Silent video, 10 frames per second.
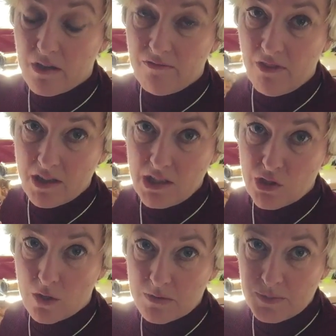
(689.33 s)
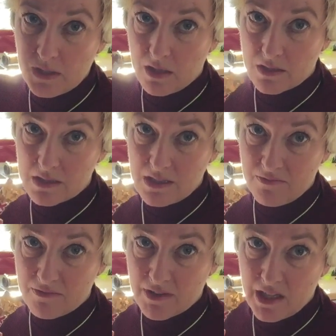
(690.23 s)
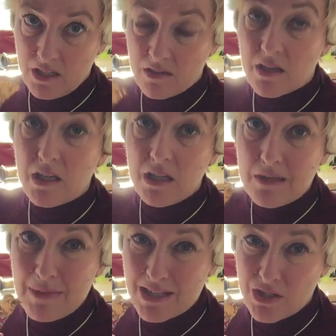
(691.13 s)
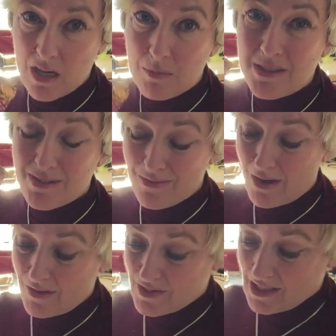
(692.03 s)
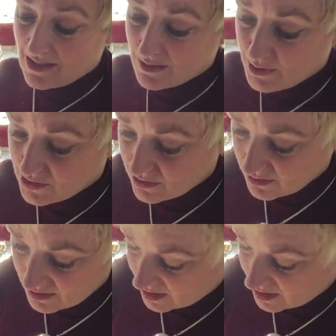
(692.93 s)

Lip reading: finely chopped bananas, sin free, you mash it up, it's 5 sins, which